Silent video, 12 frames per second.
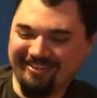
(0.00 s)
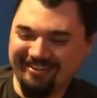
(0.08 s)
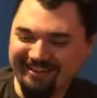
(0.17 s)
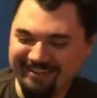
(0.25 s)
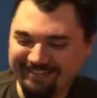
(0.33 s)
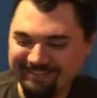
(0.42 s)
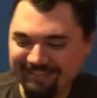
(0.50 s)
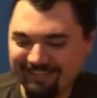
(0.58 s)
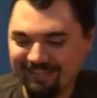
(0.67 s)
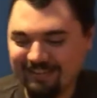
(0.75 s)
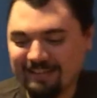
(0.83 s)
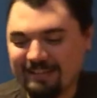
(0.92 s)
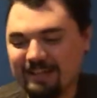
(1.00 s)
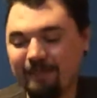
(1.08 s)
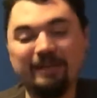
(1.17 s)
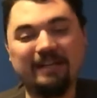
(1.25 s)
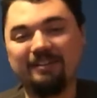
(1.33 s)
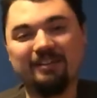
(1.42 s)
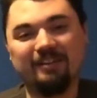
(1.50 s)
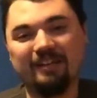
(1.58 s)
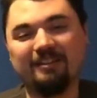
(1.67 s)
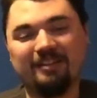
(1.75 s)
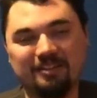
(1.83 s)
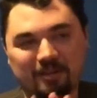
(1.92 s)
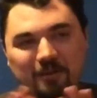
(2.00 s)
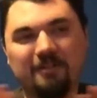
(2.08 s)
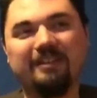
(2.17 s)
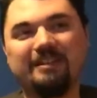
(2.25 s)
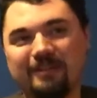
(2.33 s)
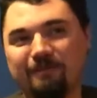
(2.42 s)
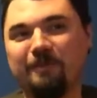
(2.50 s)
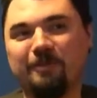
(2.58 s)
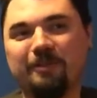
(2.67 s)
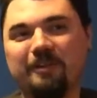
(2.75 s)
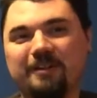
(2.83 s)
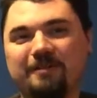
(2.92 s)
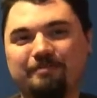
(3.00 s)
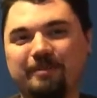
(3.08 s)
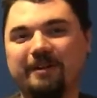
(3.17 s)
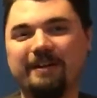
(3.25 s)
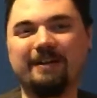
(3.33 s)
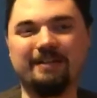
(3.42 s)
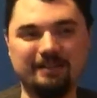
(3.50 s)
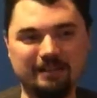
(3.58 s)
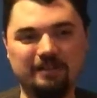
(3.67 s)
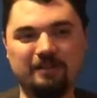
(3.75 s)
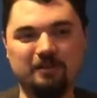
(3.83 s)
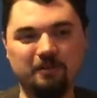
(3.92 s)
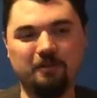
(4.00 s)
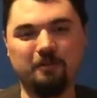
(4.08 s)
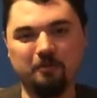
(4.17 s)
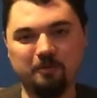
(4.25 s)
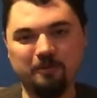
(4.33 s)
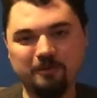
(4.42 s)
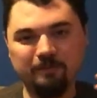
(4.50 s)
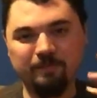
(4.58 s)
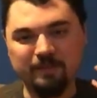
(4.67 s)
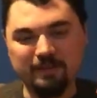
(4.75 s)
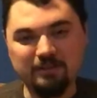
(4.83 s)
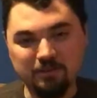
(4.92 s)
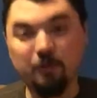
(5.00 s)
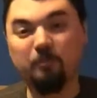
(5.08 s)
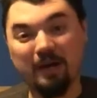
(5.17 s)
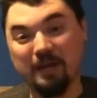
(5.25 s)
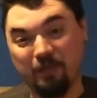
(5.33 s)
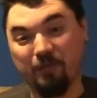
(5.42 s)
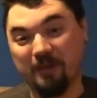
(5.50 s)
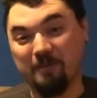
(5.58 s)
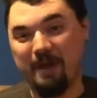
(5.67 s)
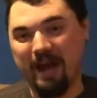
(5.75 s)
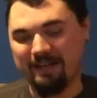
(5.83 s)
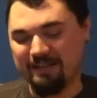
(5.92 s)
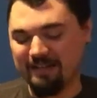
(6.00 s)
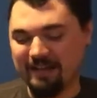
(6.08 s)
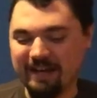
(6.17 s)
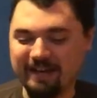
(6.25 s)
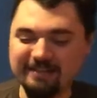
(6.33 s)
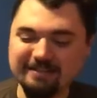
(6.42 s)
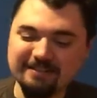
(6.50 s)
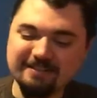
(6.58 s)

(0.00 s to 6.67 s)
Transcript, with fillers: Of these scenes? I mean, it's a it's a totally different thing, but you'll you might think back to that.